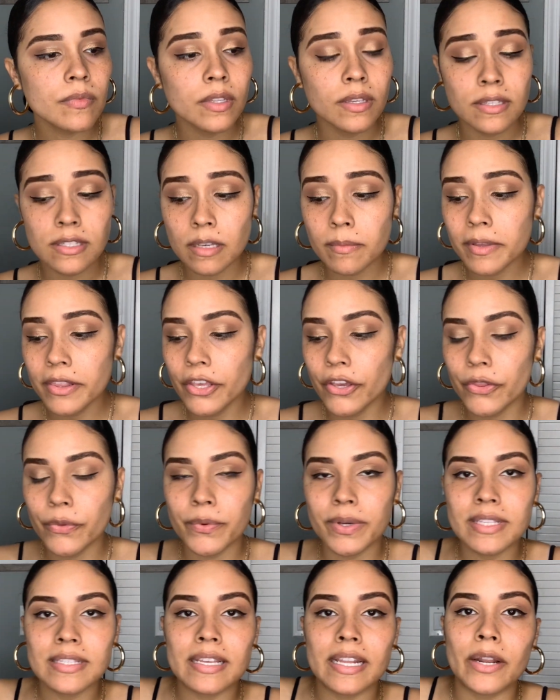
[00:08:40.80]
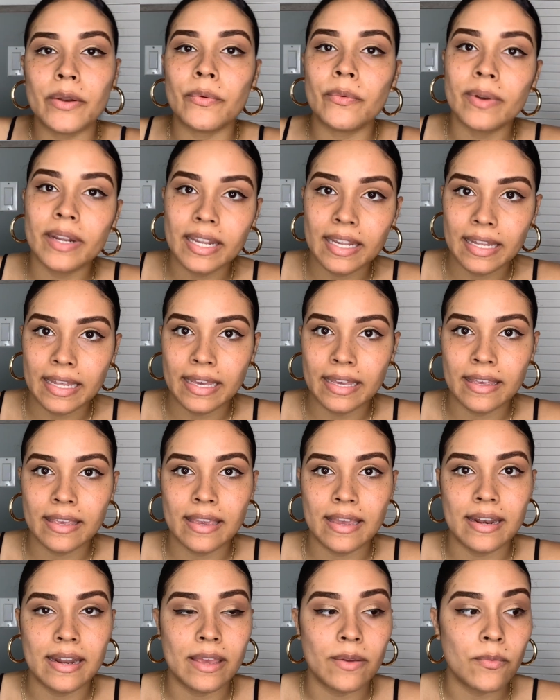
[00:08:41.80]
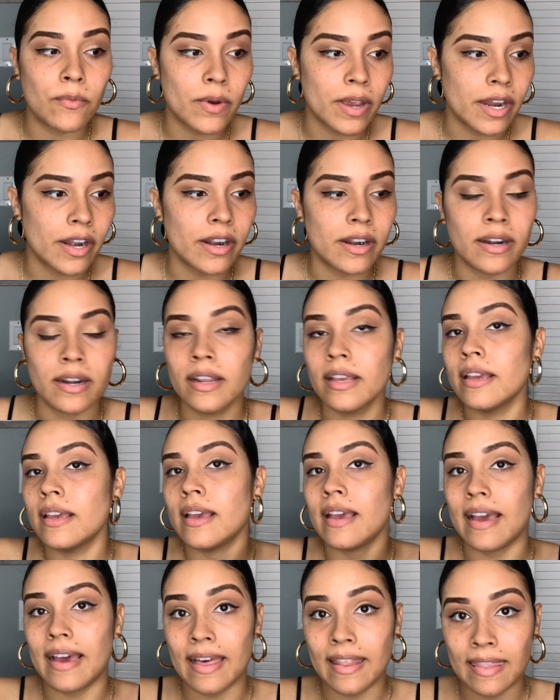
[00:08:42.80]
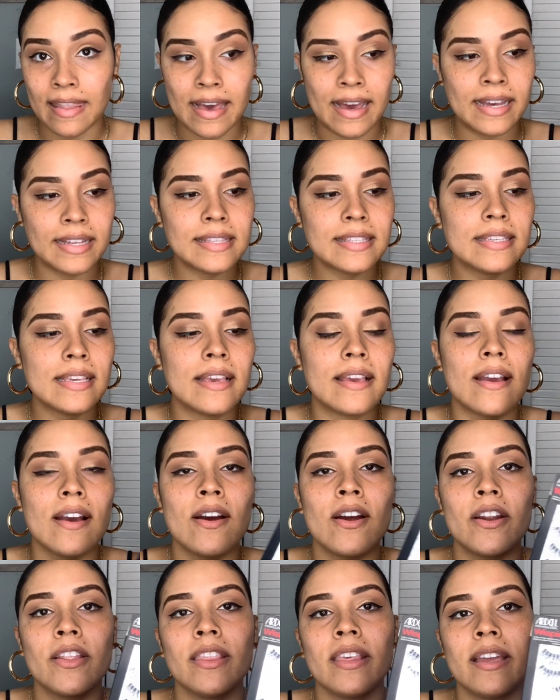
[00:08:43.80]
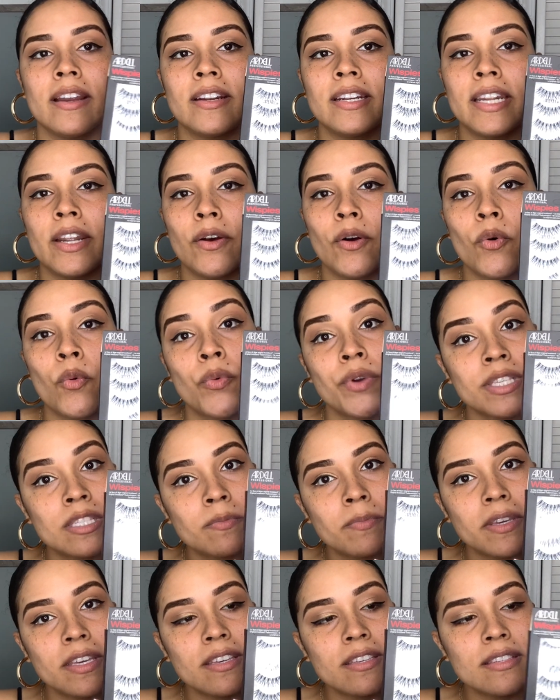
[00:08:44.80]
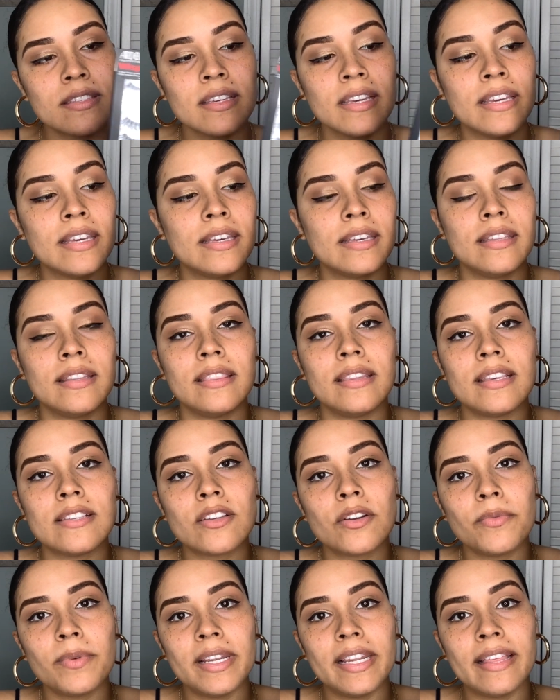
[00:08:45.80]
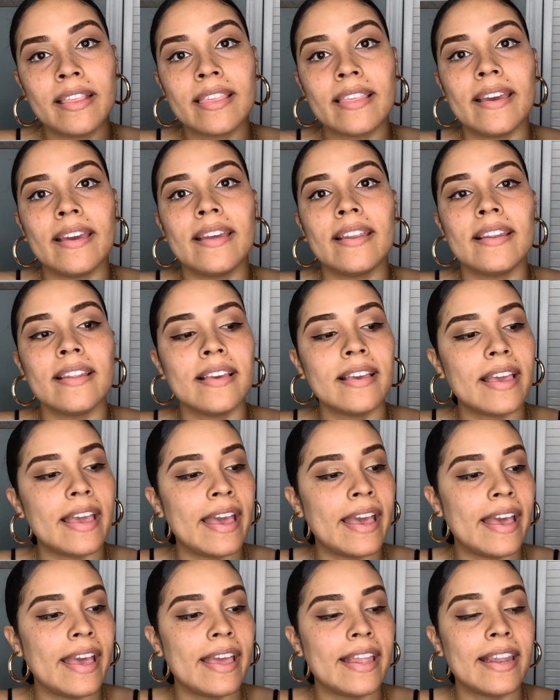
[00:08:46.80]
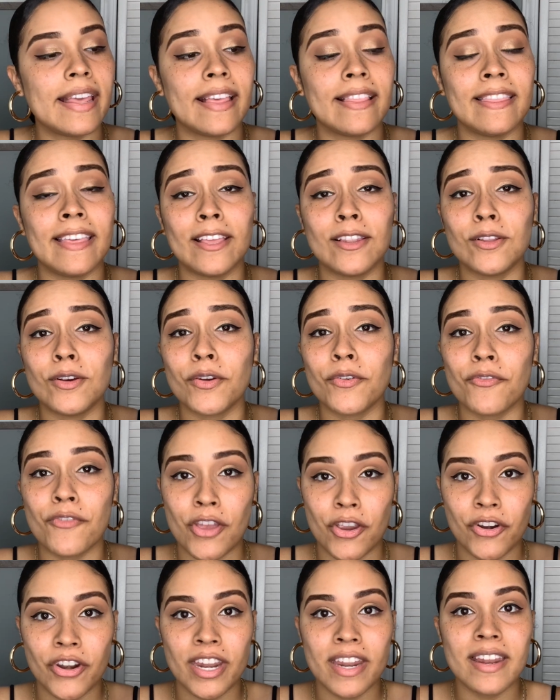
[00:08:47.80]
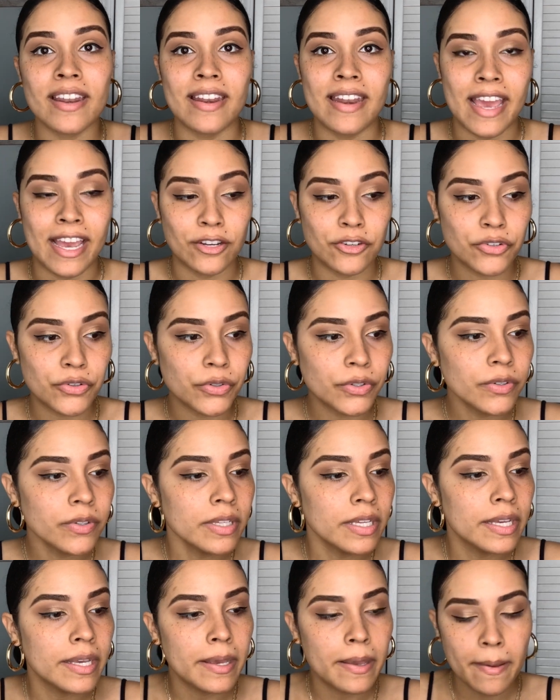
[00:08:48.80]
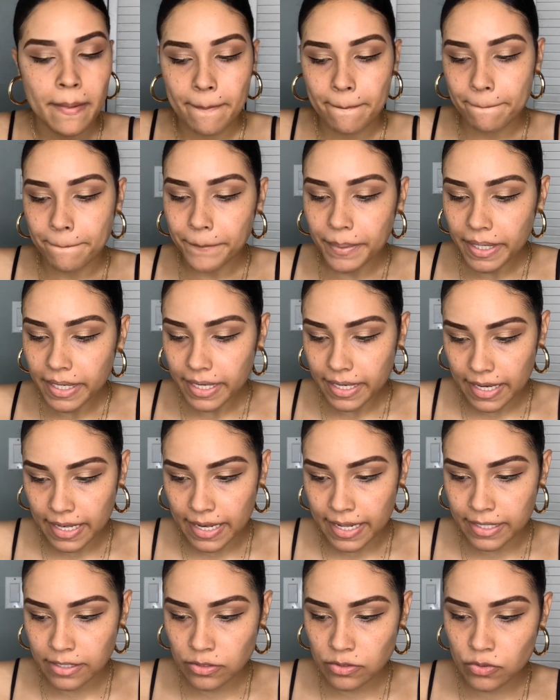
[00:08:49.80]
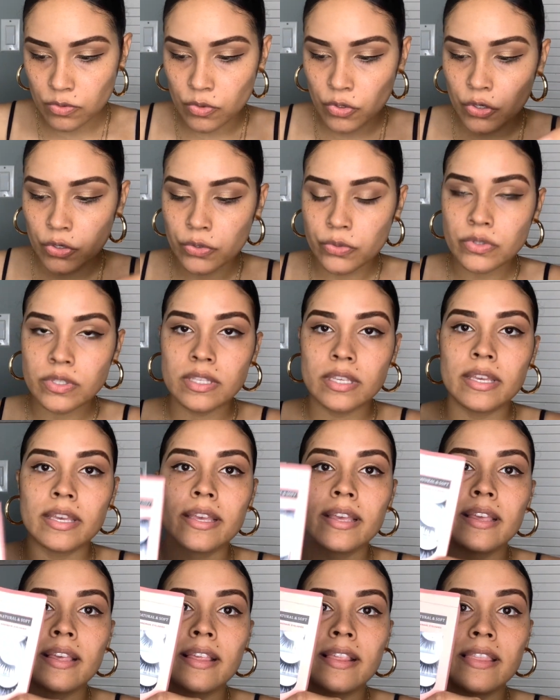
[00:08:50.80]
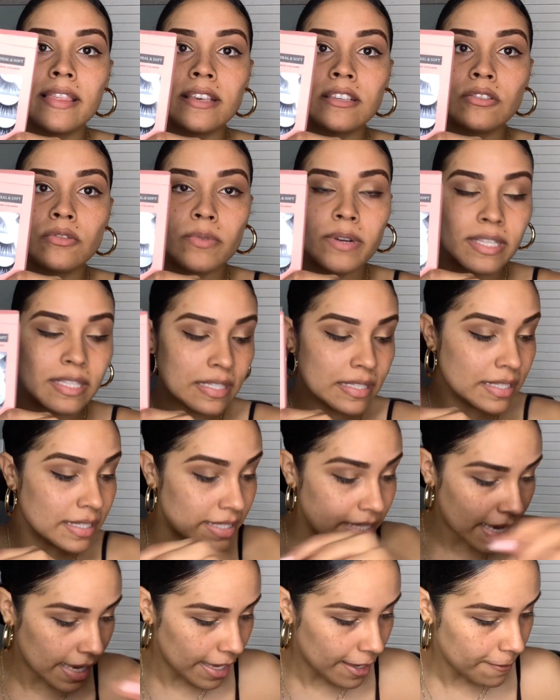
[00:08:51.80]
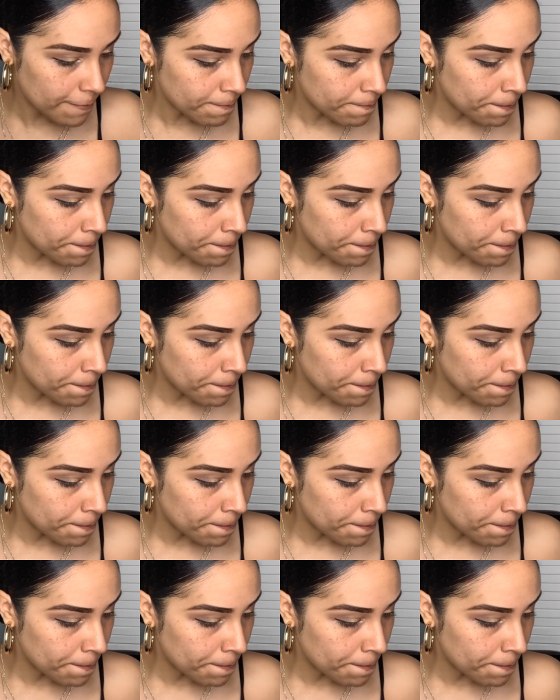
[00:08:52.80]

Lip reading: Some of the other ones that I really like and I wear a lot are the Ardell Wispies. These are really thin and they look very natural, but let's use this ones today.